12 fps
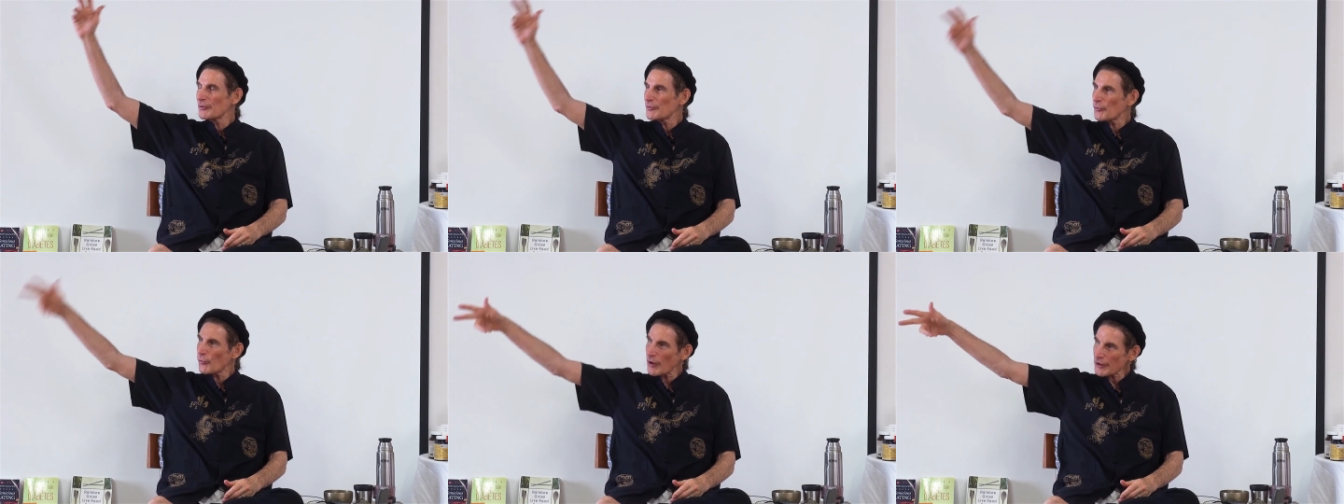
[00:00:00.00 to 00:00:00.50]

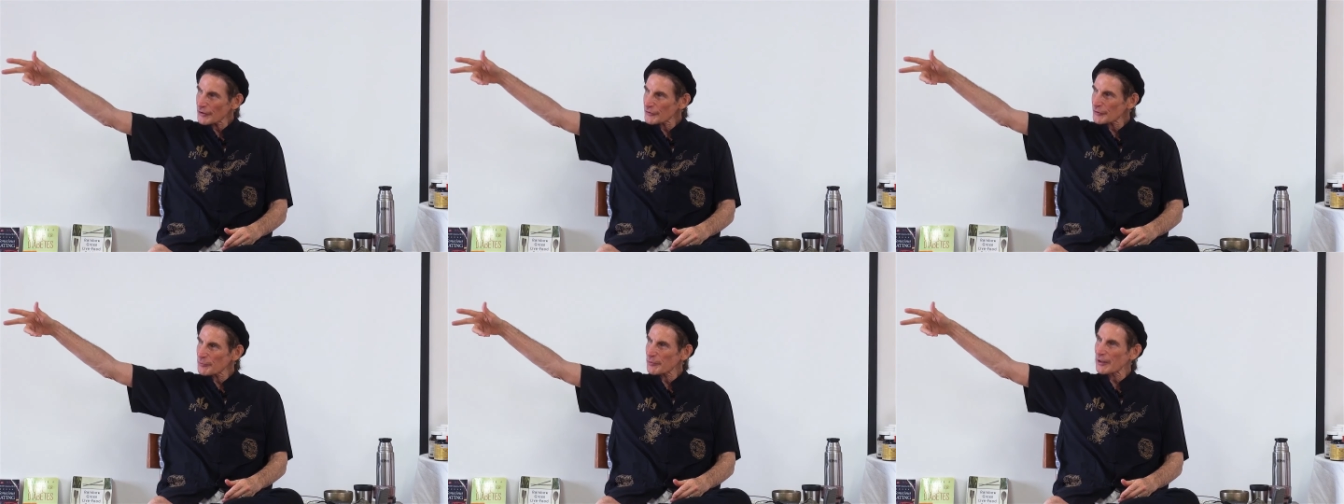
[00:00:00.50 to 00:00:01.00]
water
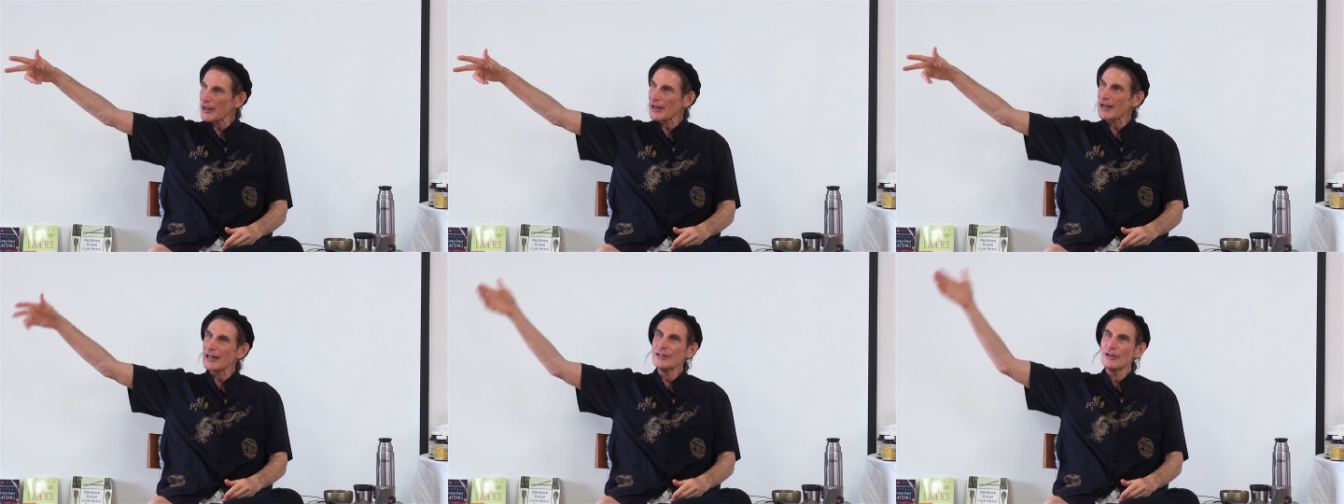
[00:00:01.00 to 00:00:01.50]

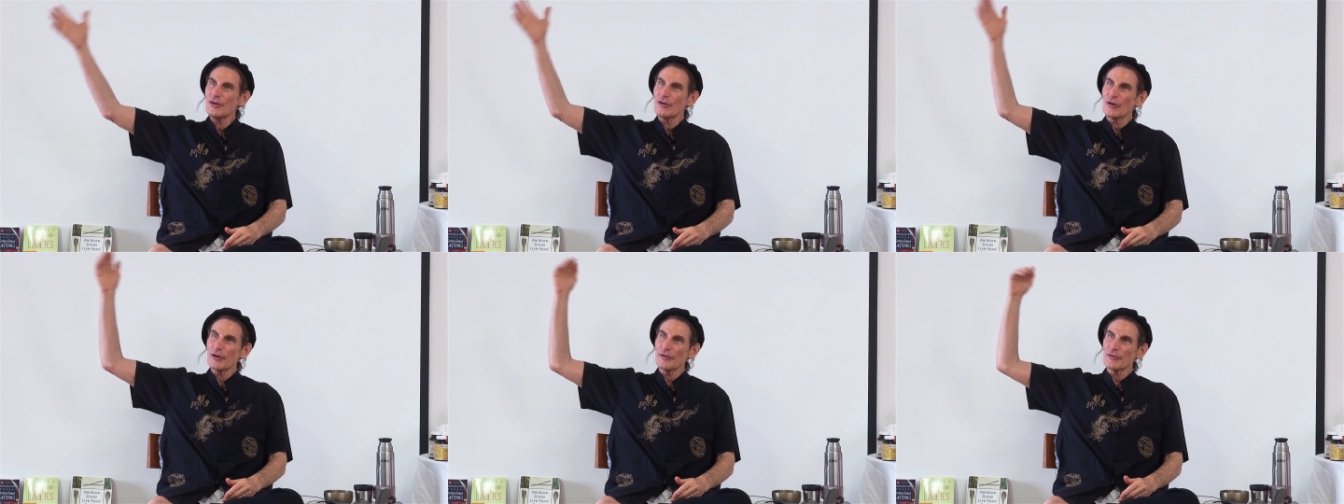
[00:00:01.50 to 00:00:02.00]
supply,
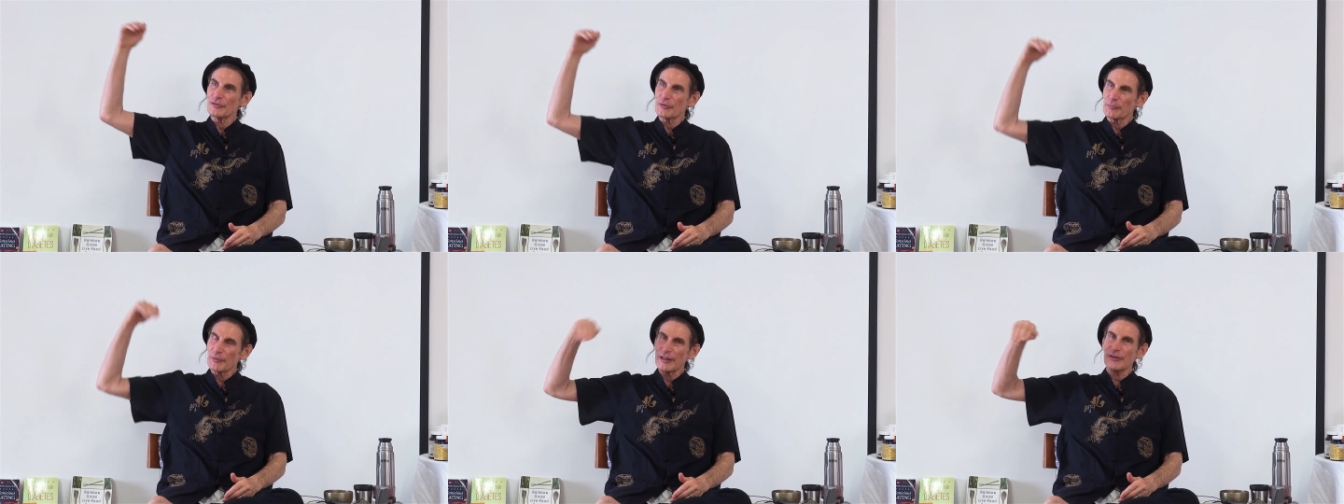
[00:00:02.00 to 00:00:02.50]
or there's a
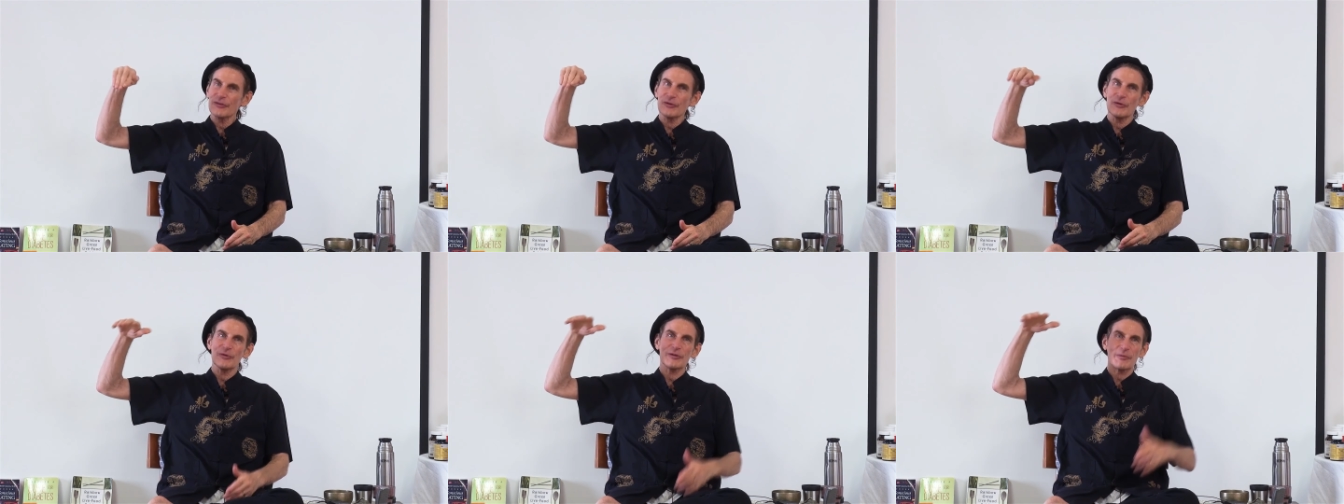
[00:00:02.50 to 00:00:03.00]

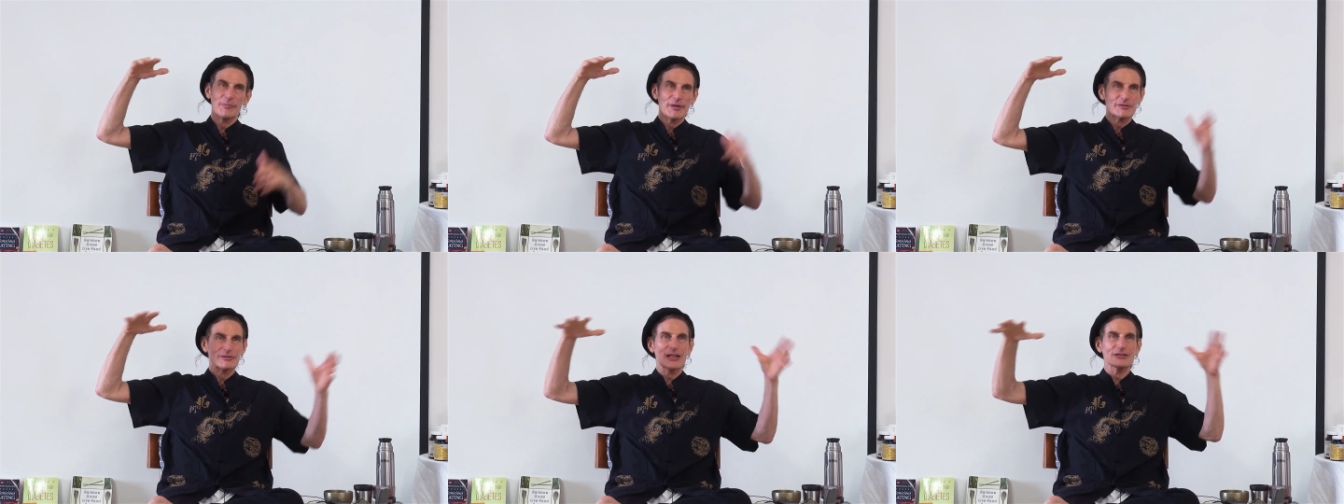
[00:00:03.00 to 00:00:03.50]
breakthrough and the
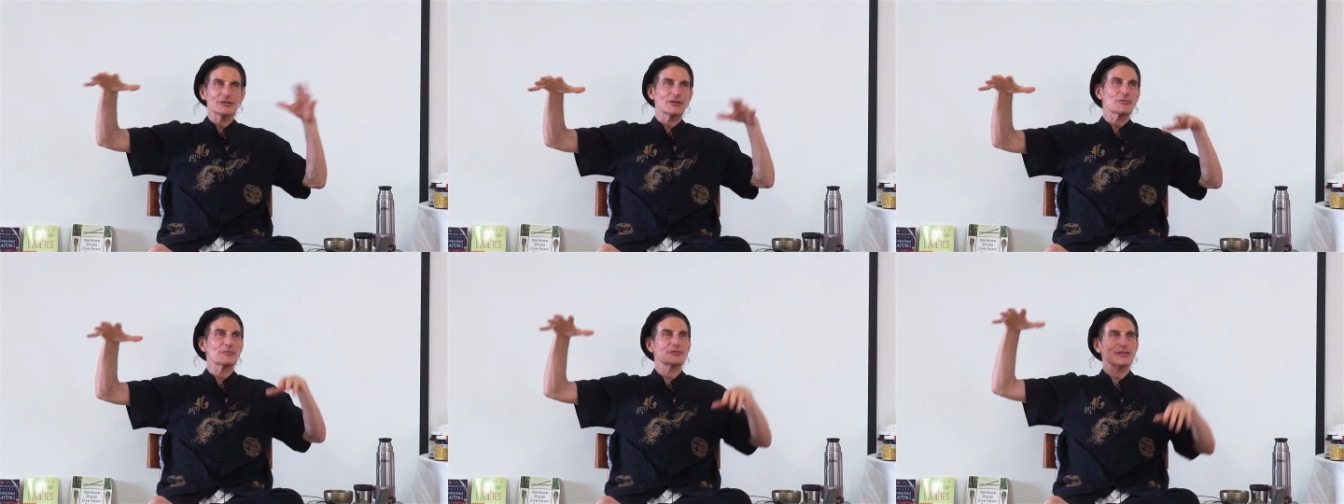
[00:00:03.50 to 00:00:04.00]
pesticides and
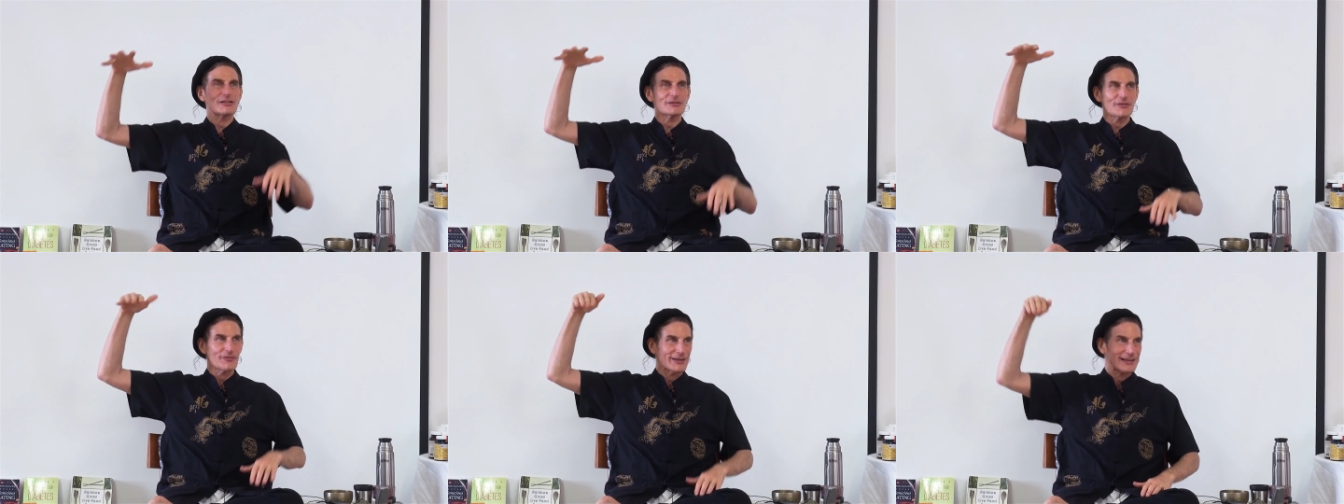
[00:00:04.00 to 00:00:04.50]
herbicides
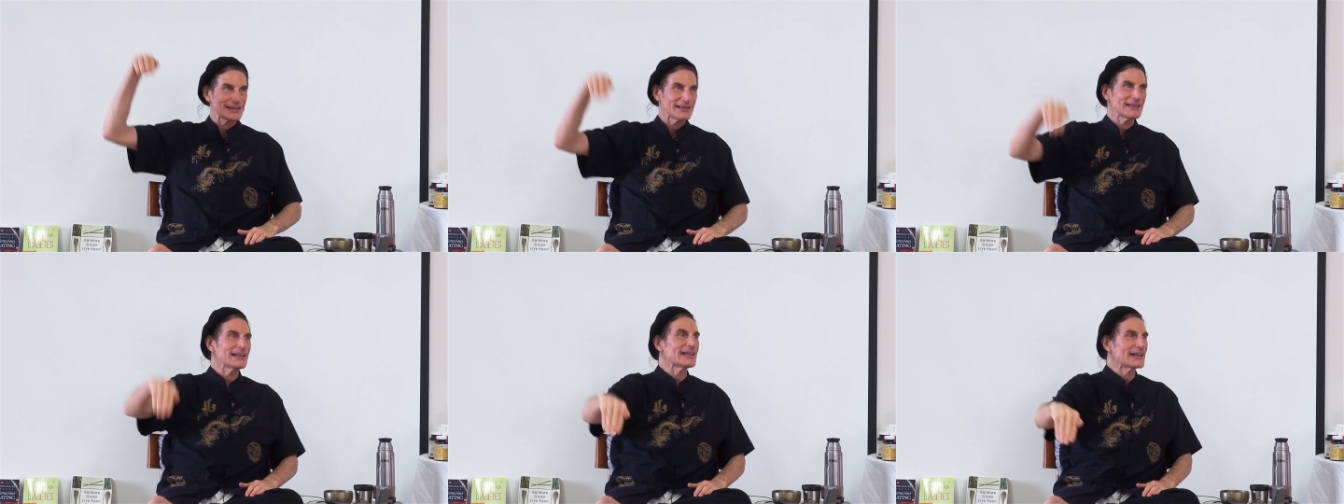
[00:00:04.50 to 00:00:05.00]
are finally
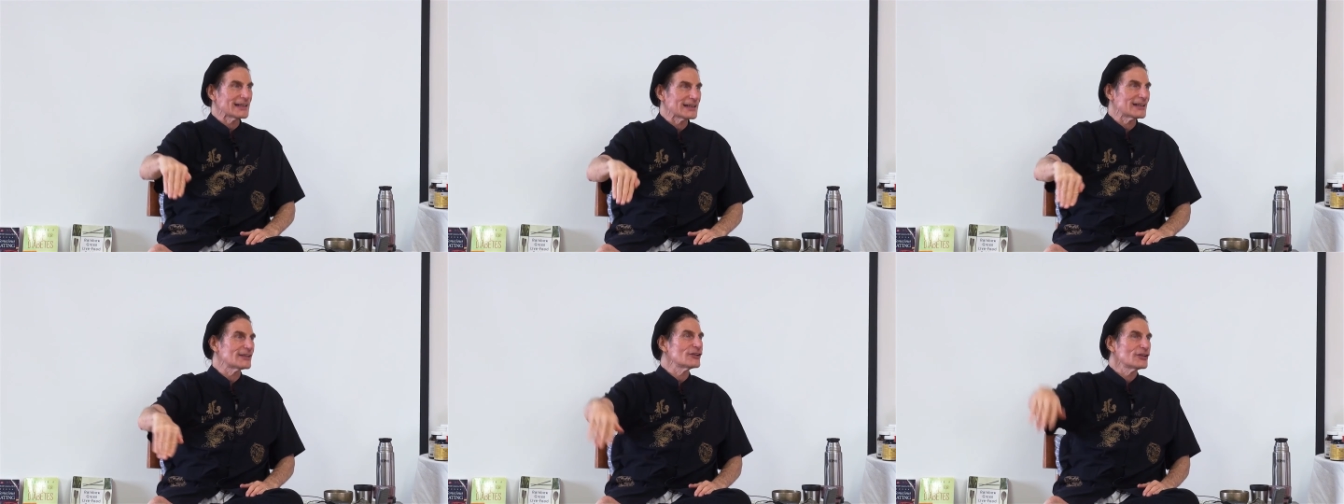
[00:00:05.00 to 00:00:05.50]
leaking
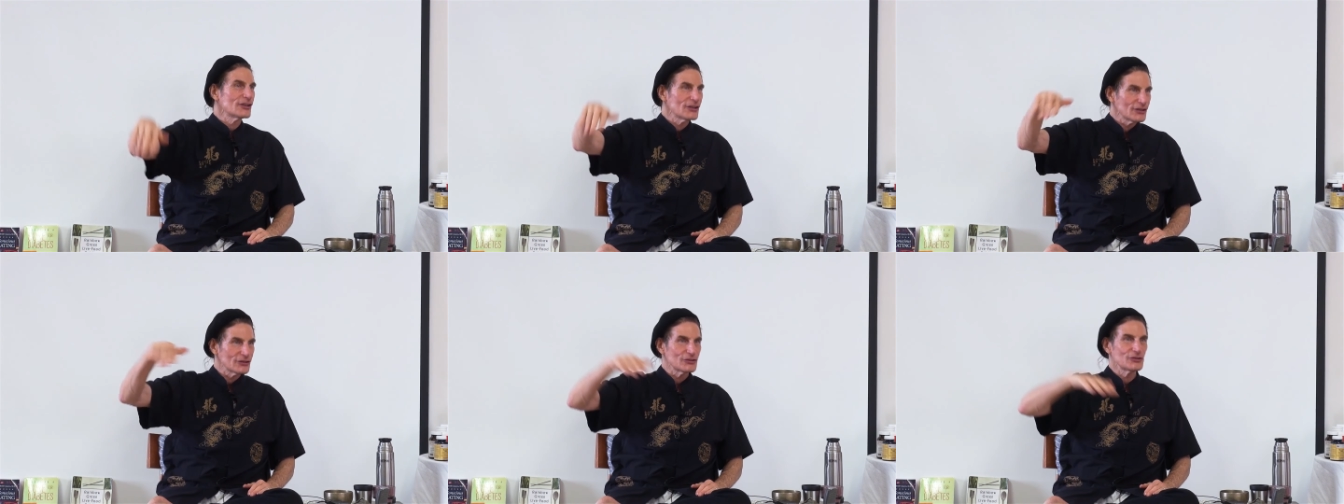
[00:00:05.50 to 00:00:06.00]
in
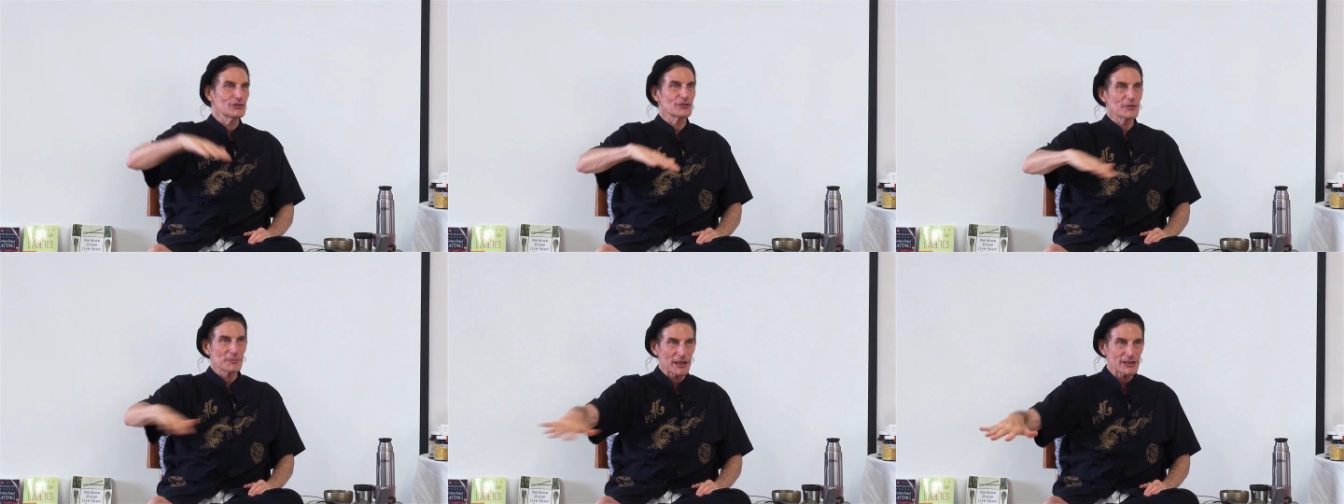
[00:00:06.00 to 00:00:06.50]
to
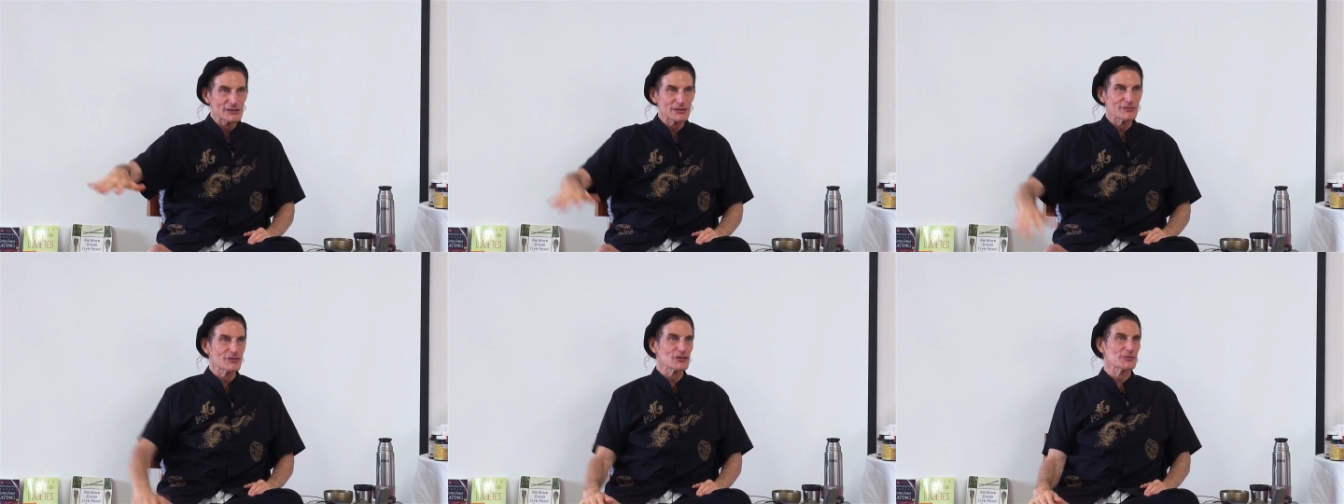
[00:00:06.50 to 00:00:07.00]
the base
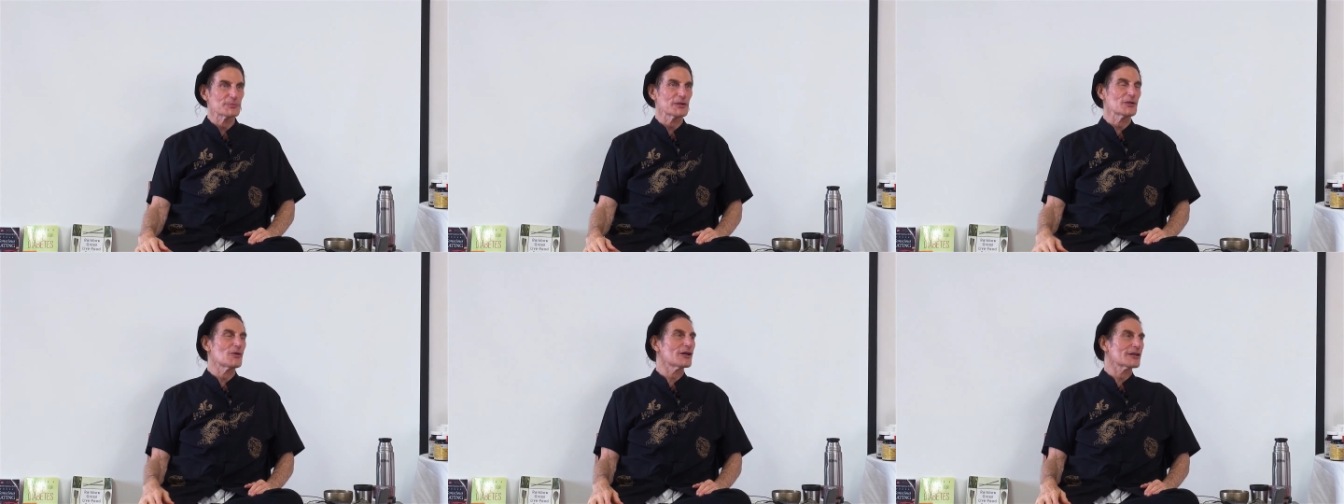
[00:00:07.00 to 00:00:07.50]
of your
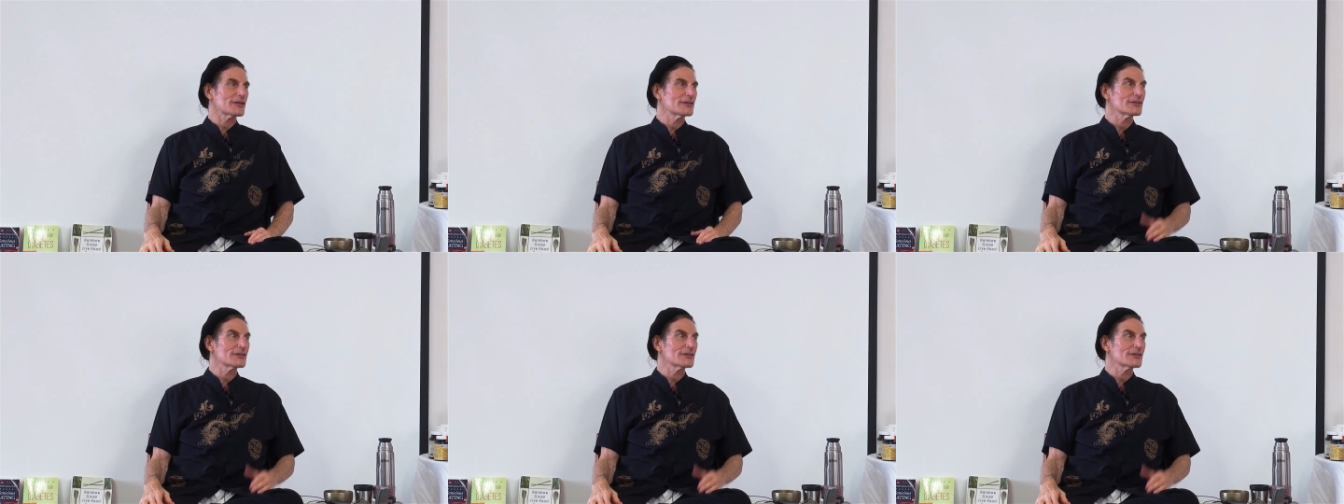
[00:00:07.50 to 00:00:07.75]
spring water.